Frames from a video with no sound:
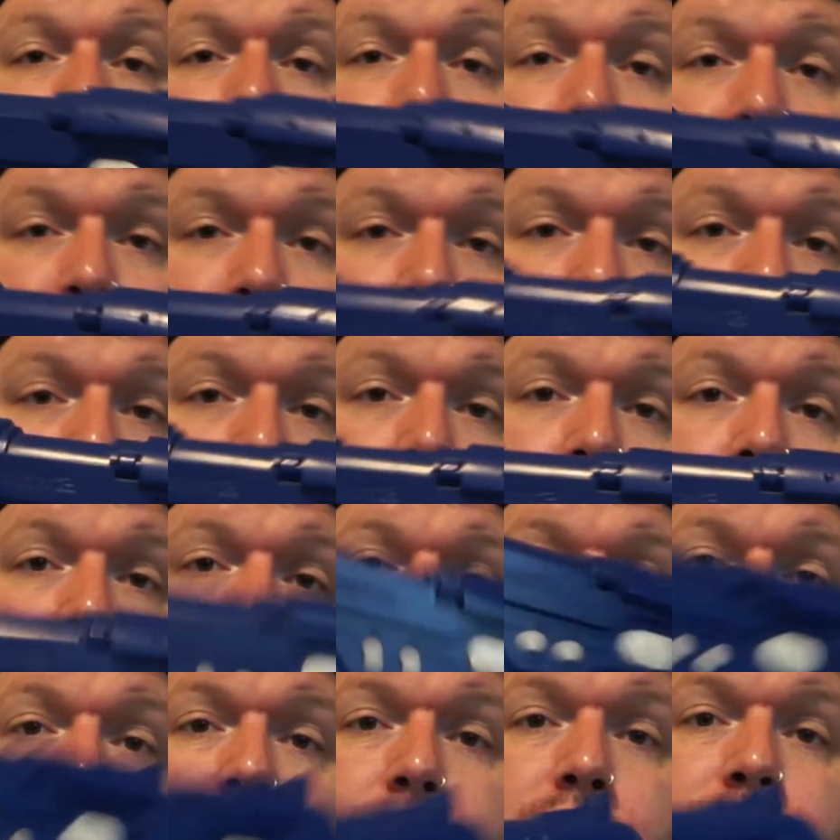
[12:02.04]
a
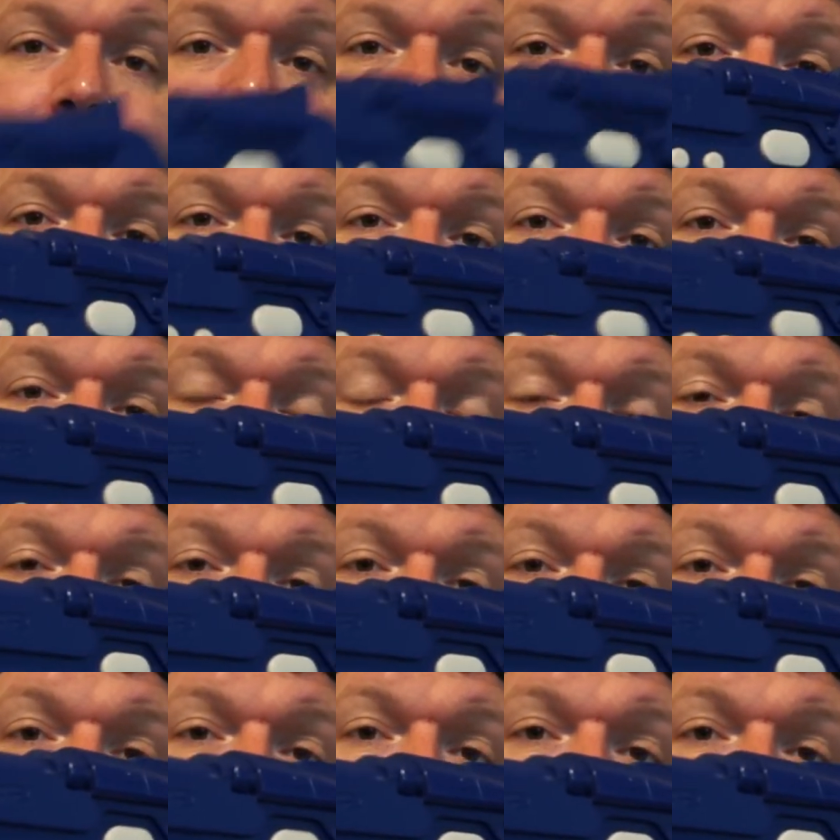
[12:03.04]
GunCon for the
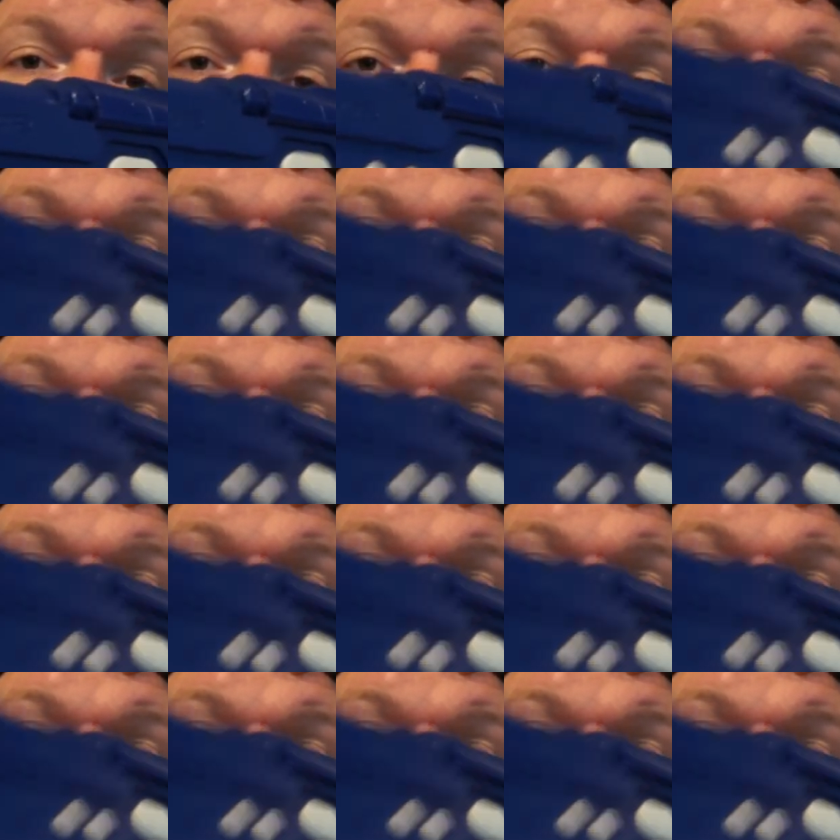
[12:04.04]
PlayStation 2, but